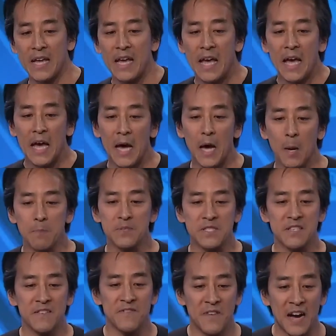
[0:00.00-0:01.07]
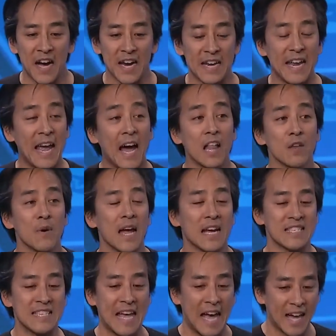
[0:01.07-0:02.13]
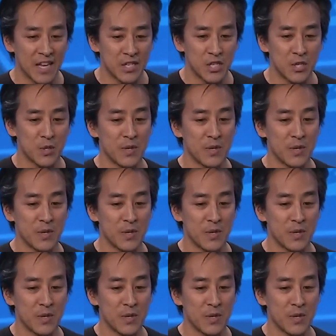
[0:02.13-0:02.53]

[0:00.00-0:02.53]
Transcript: helps define Alarak's attitude